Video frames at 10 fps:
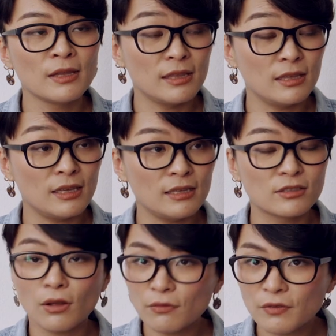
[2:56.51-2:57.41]
the
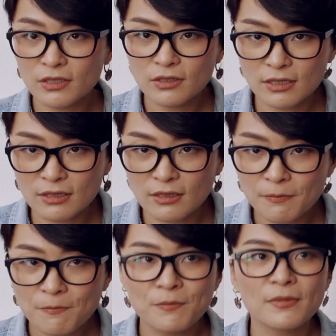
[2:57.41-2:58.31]
solfège system,
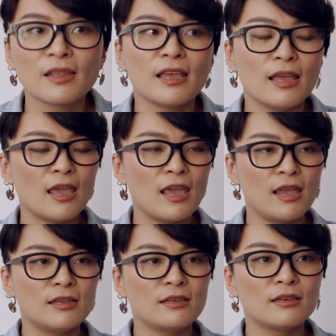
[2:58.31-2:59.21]

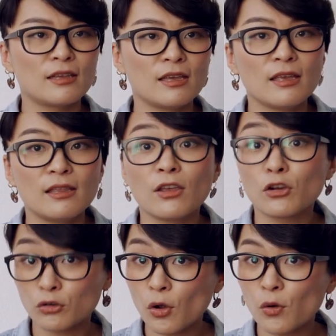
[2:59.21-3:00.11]
and
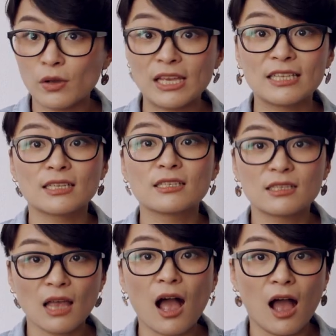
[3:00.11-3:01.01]
their do is
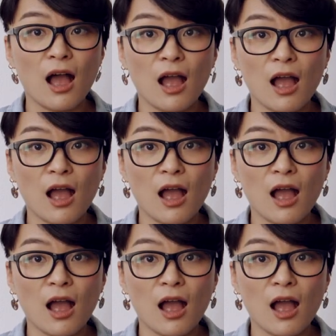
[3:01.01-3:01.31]
sa.